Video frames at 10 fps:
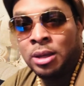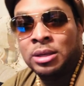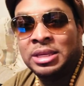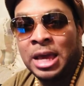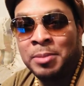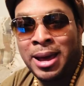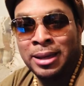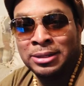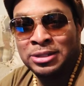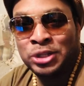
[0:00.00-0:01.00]
Yeah,
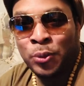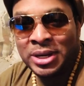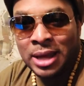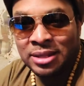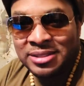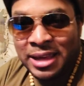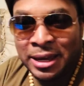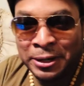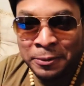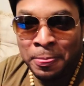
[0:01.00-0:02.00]
man. So with that
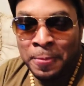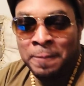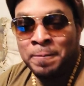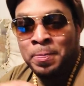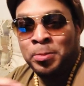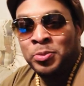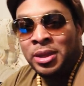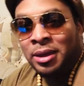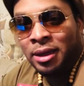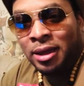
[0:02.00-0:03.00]
said,
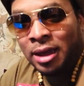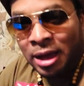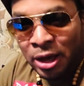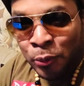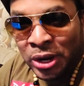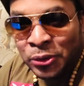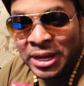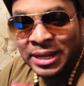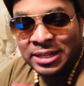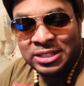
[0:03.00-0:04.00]
uh, we're looking
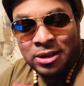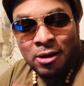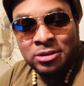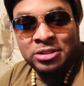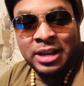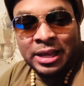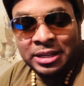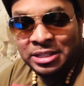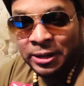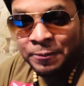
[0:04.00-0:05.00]
at a song
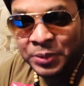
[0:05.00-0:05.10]
tonight.